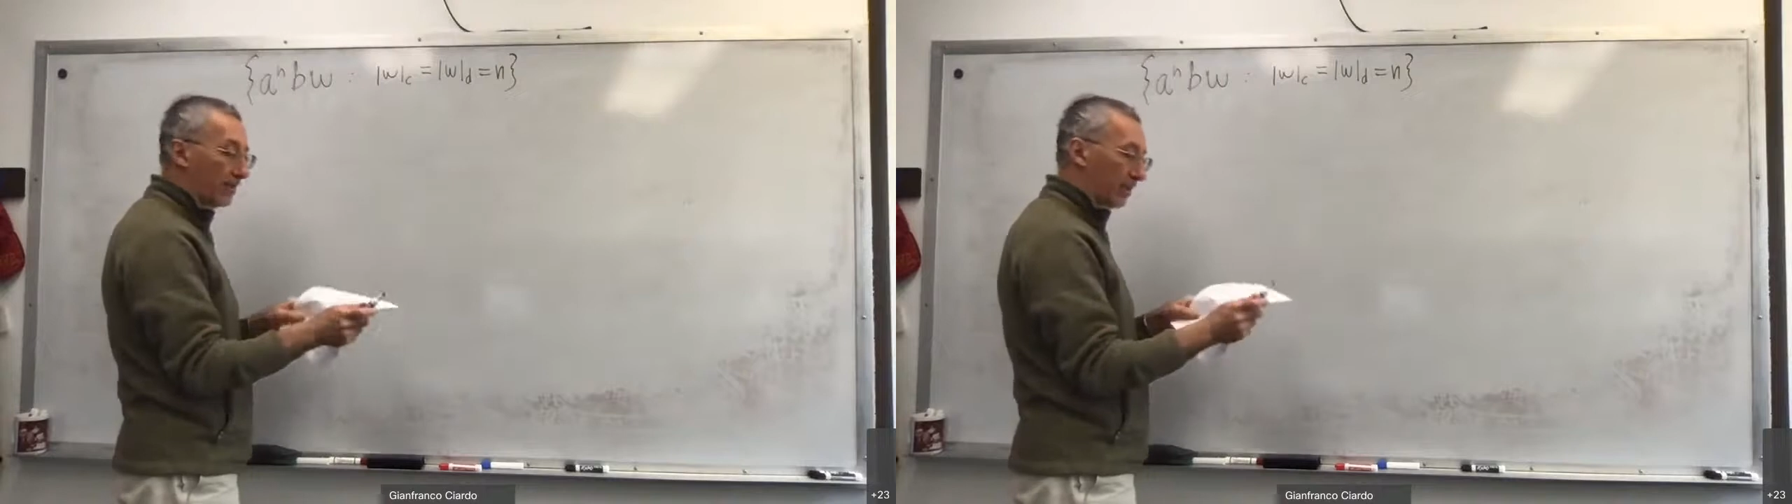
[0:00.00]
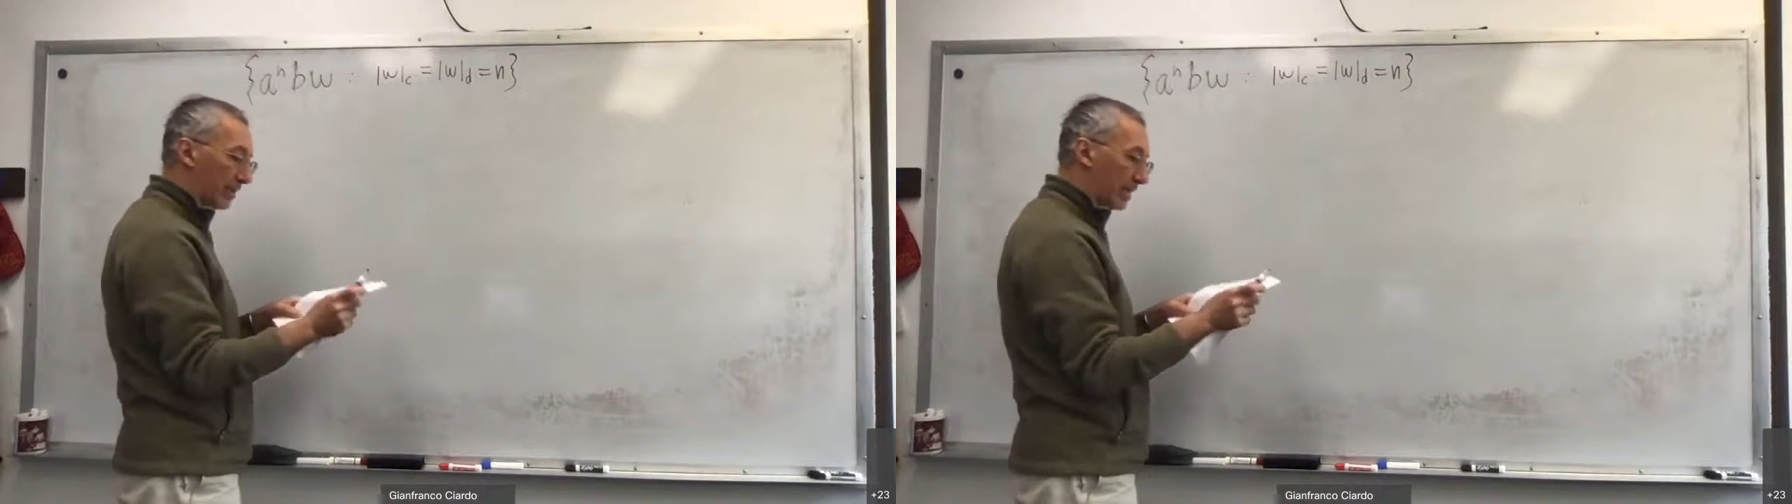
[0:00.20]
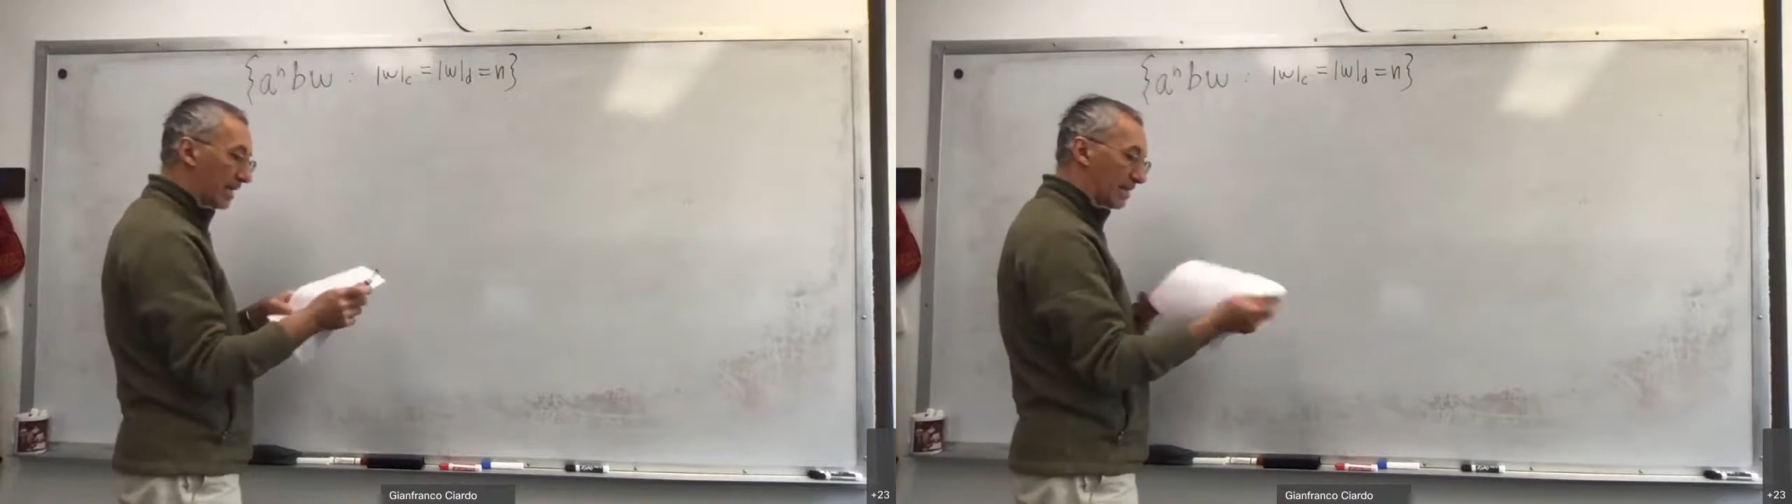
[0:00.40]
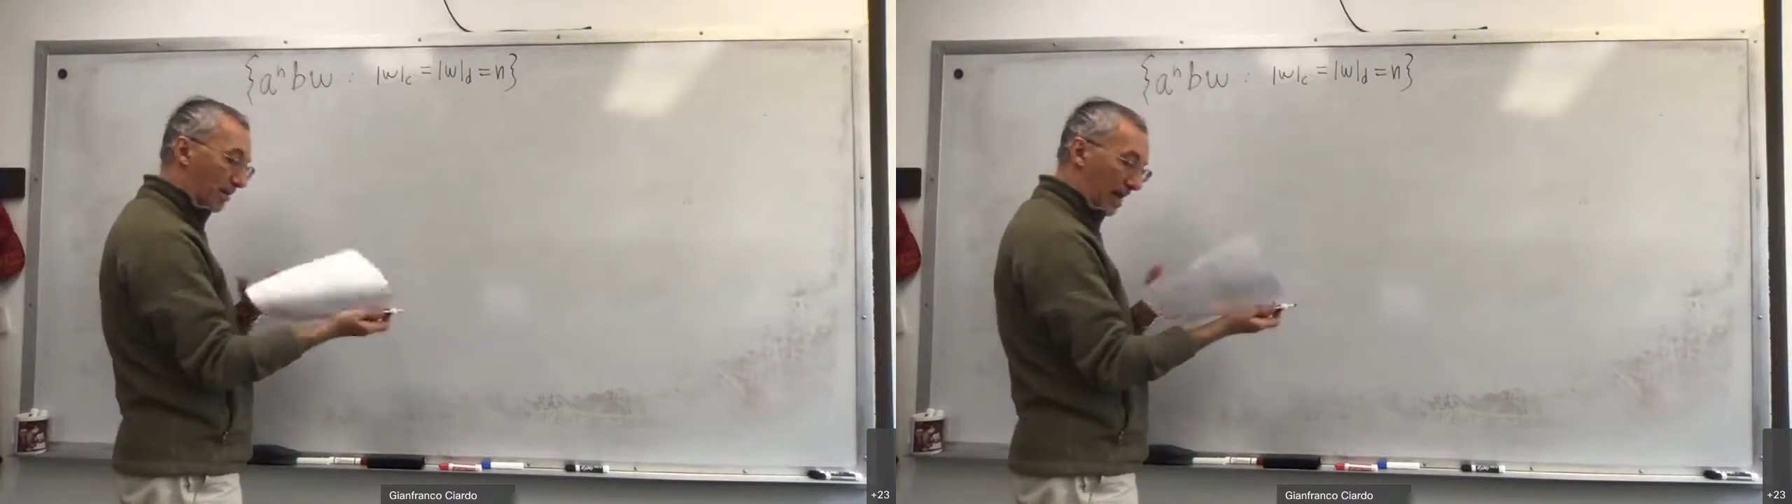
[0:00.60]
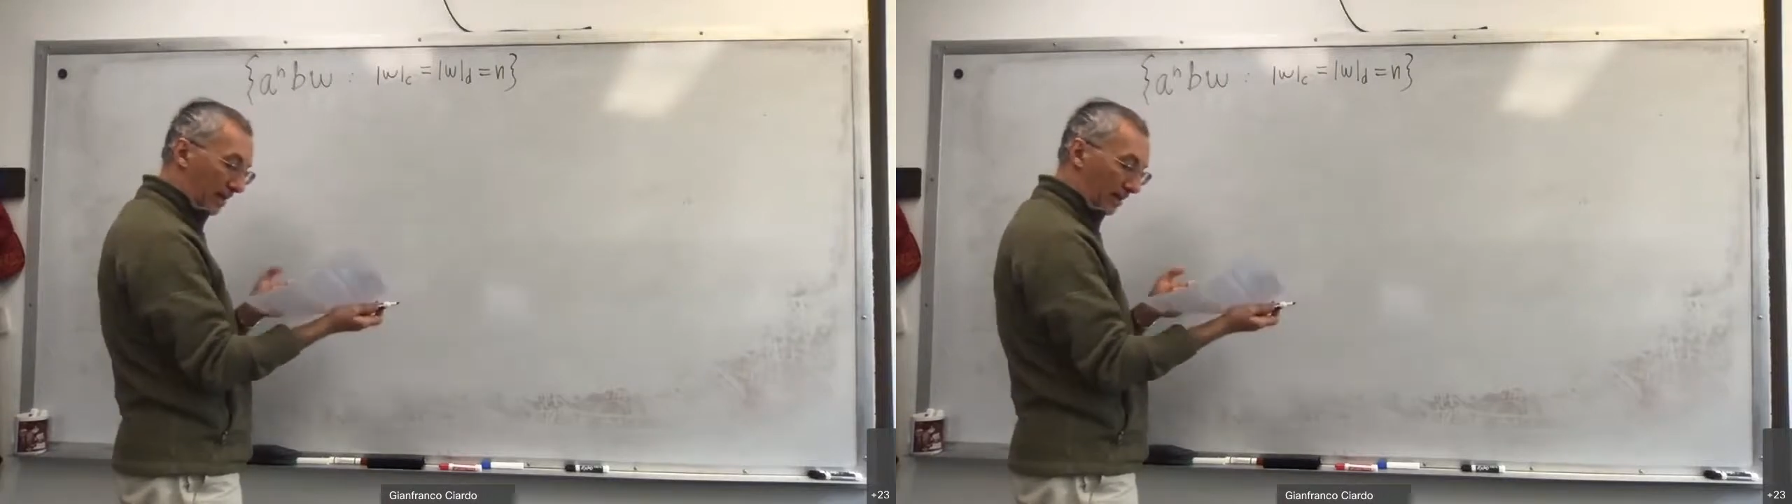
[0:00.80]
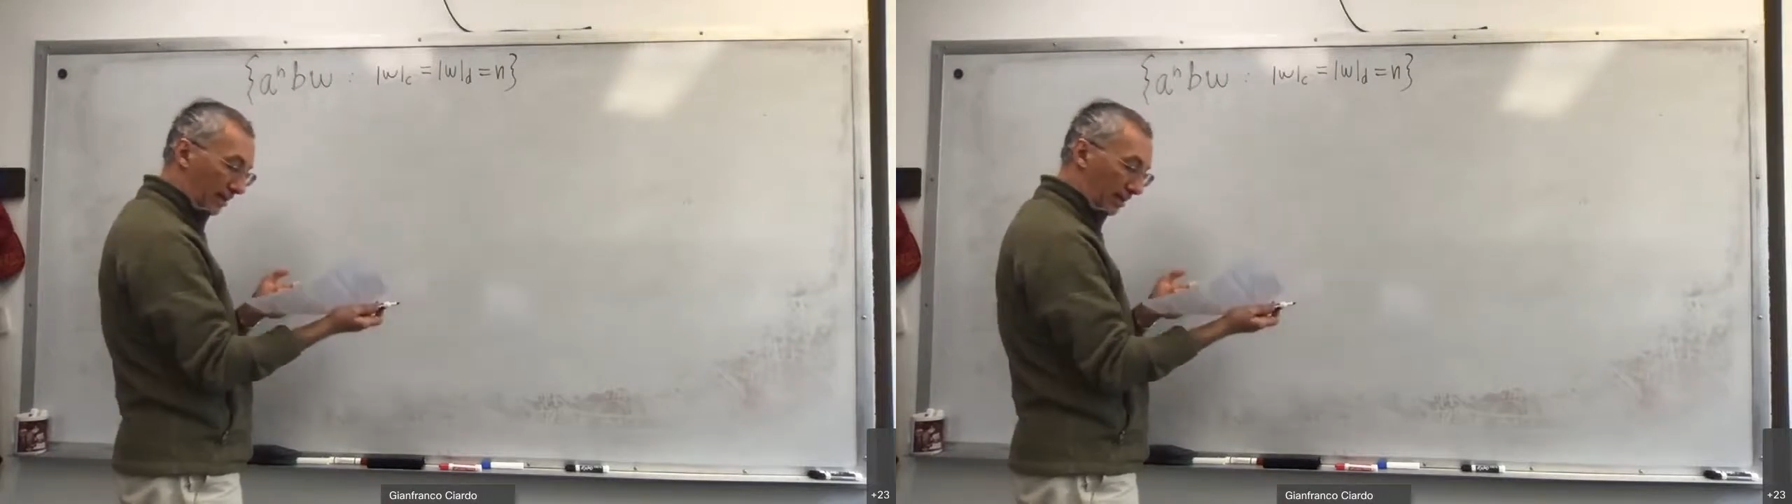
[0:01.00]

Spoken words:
It doesn't matter.